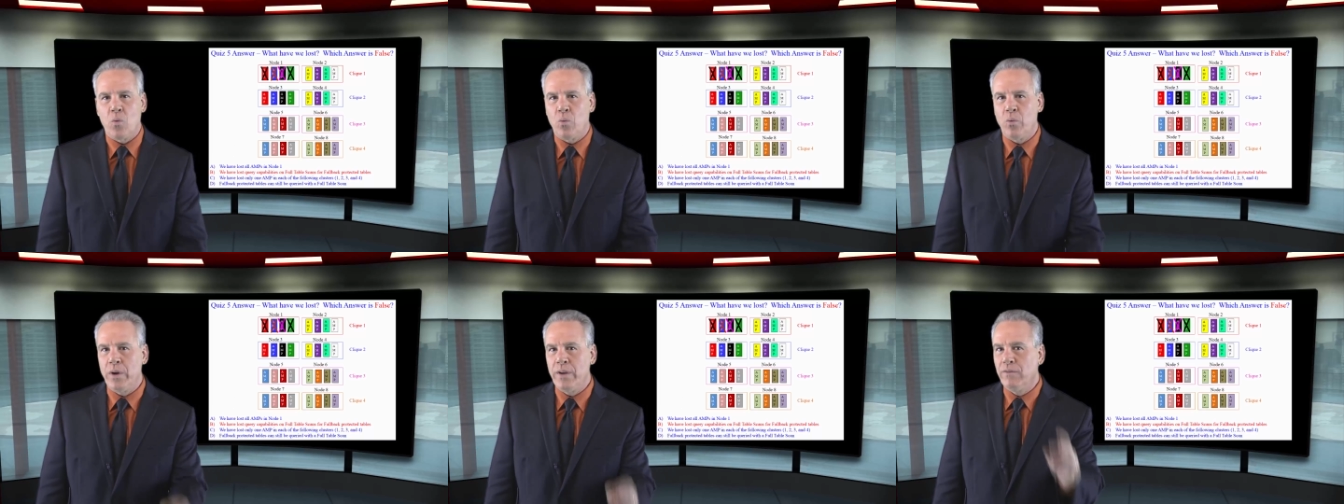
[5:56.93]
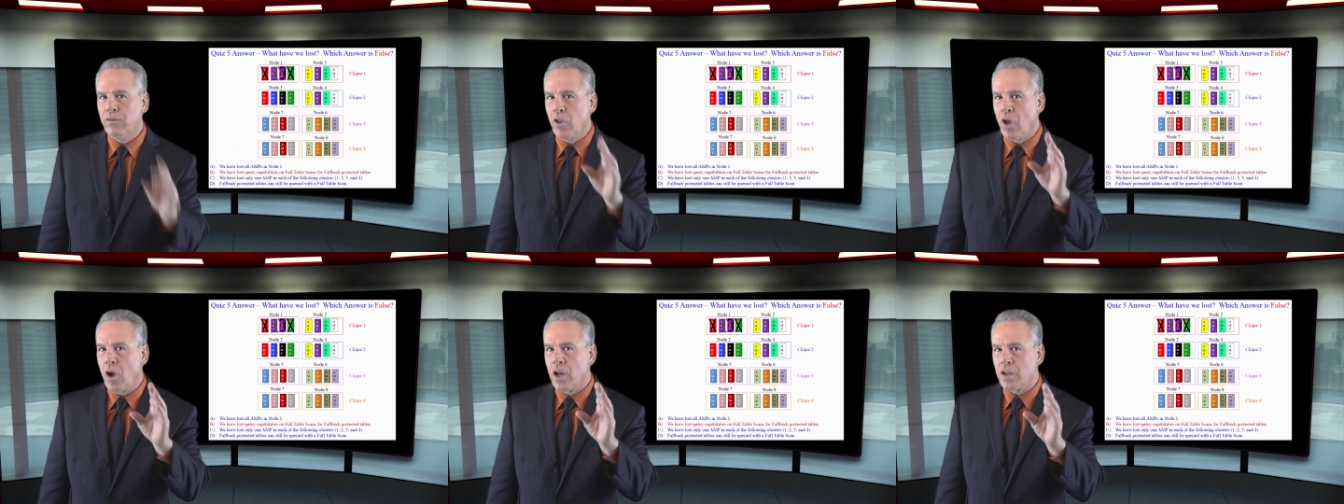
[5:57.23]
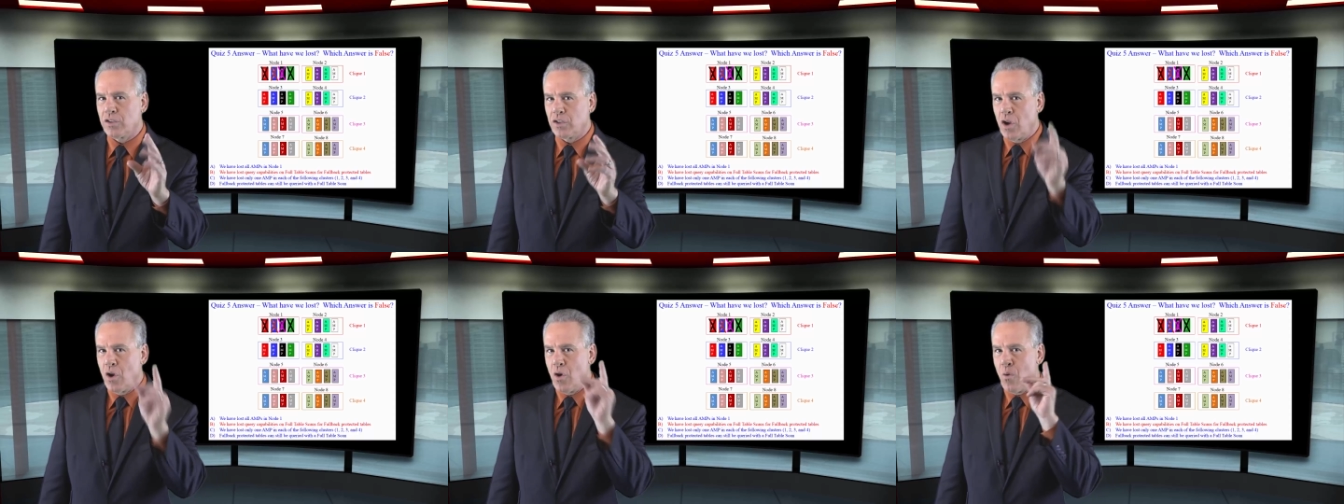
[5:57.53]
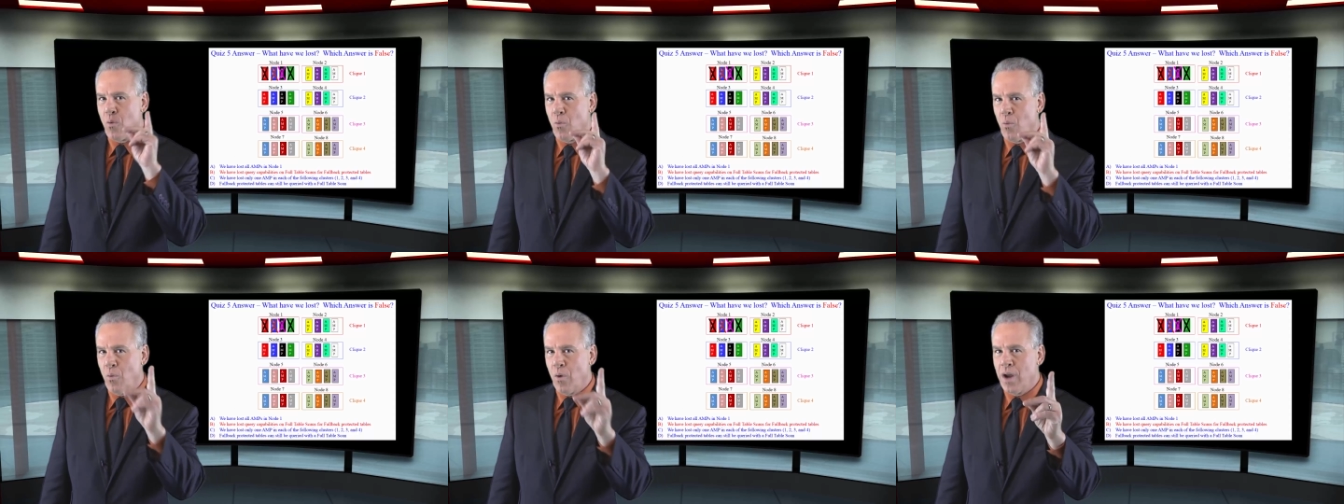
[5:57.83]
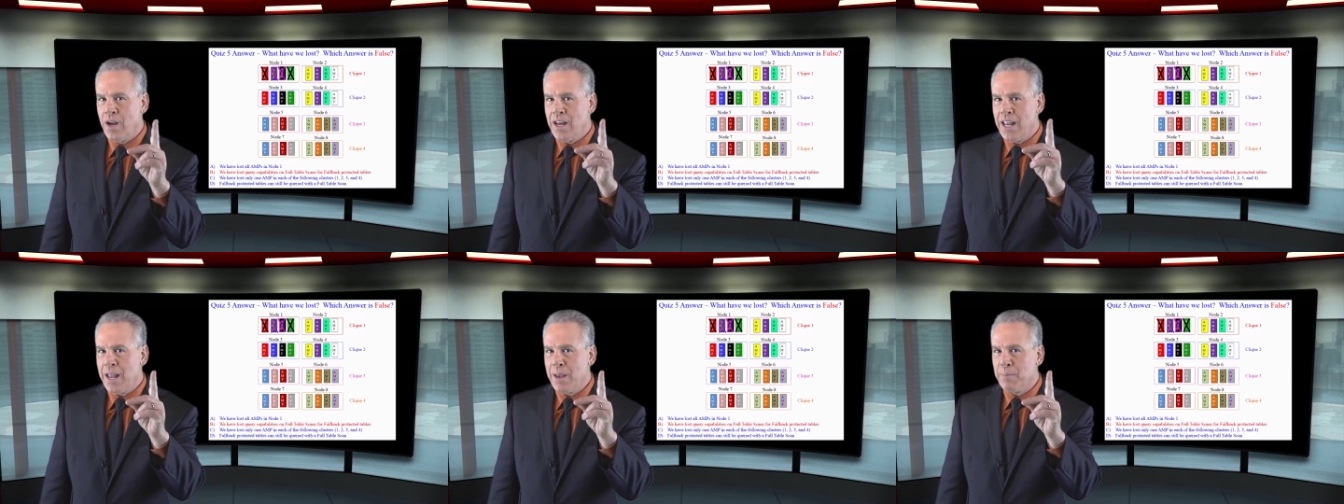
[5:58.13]
We've lost
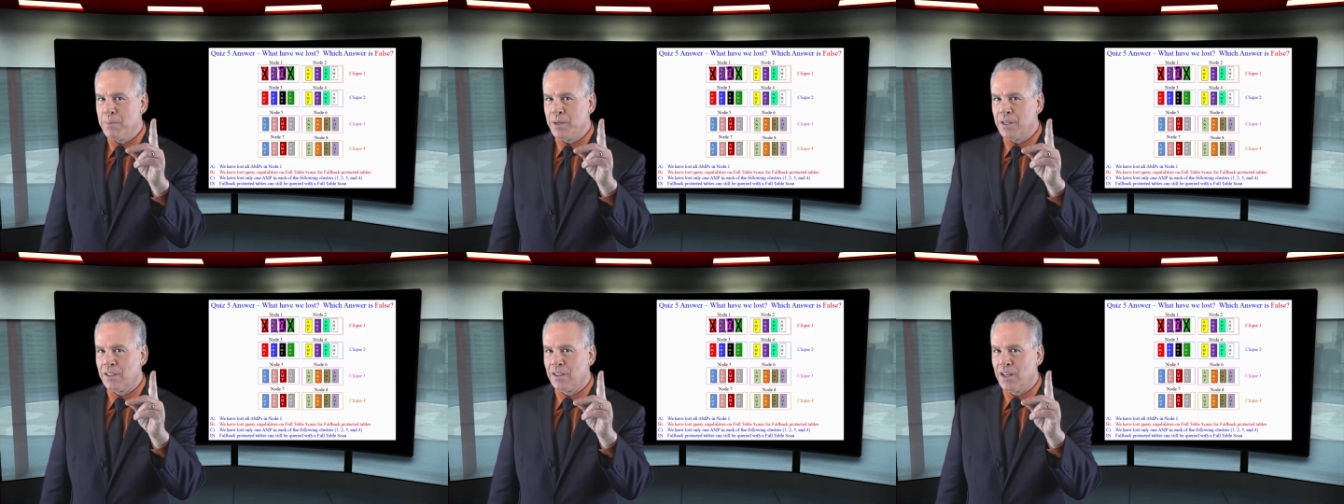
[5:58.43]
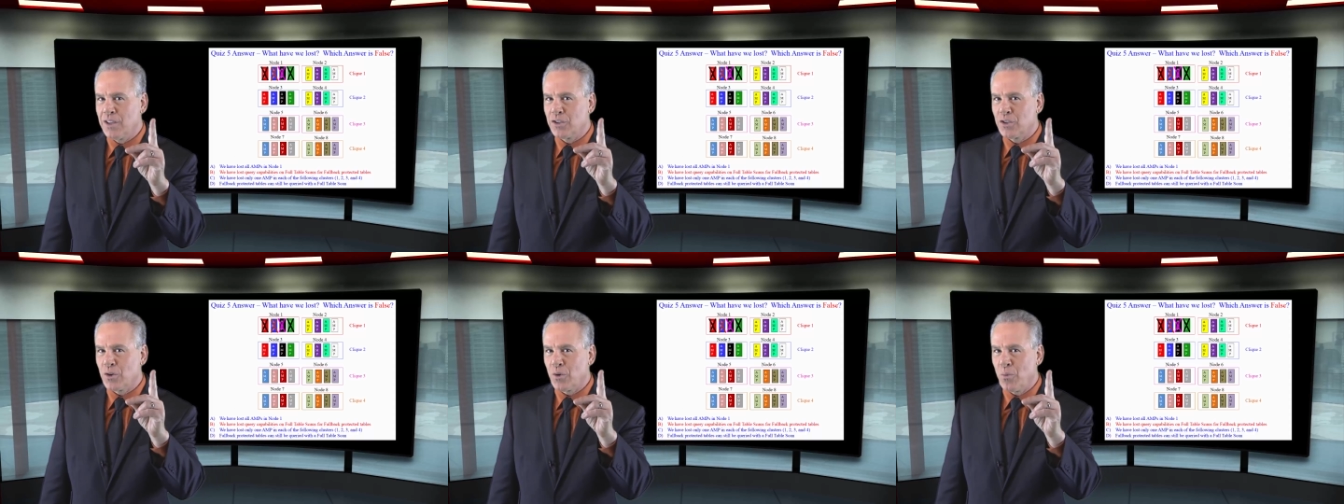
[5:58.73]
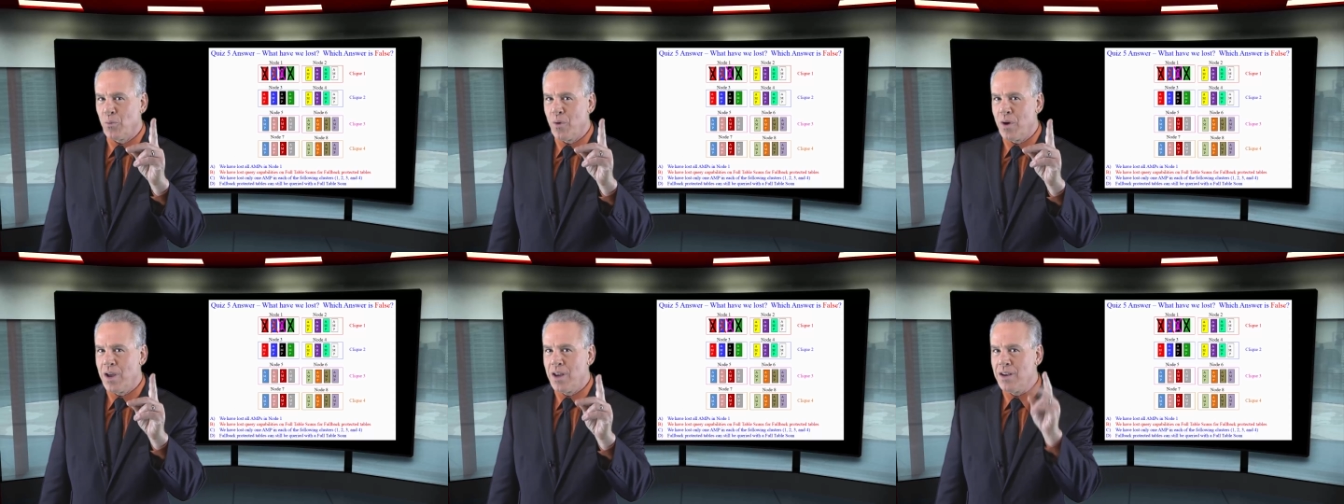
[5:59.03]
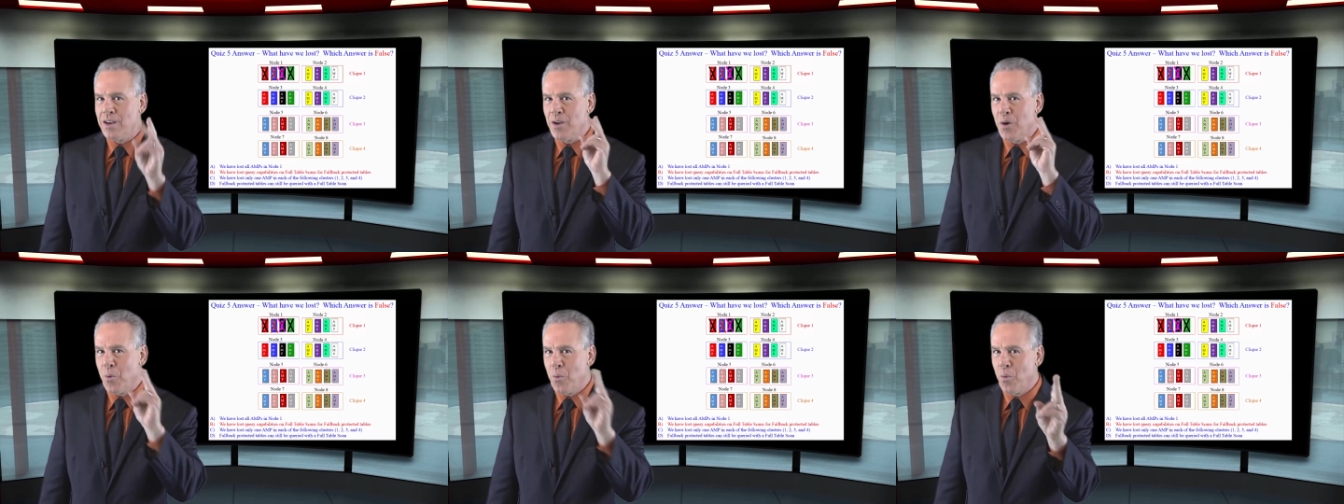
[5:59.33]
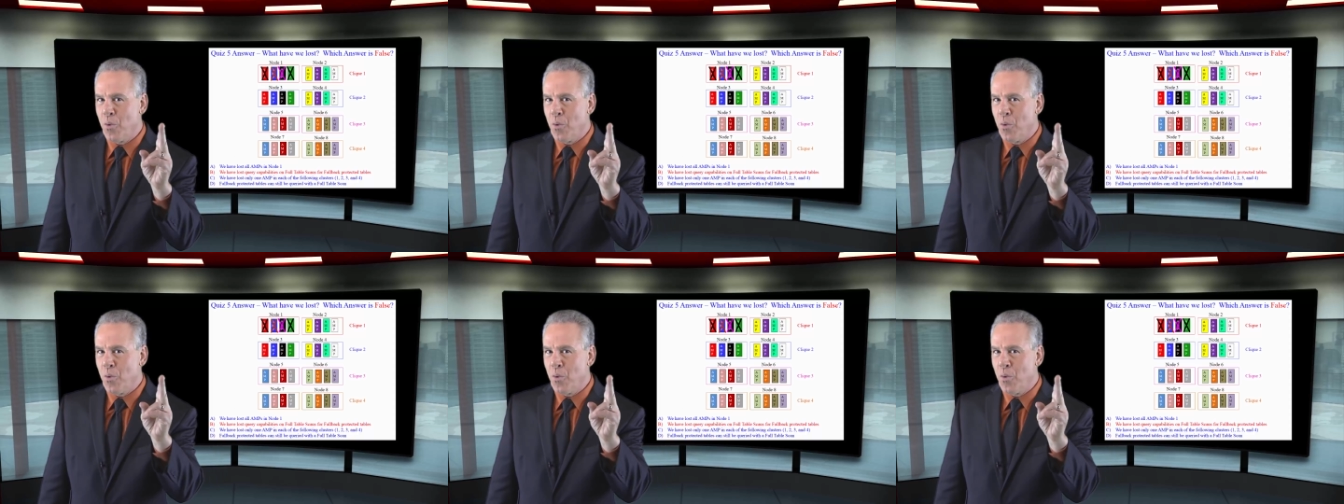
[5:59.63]
1 amp in cluster 1,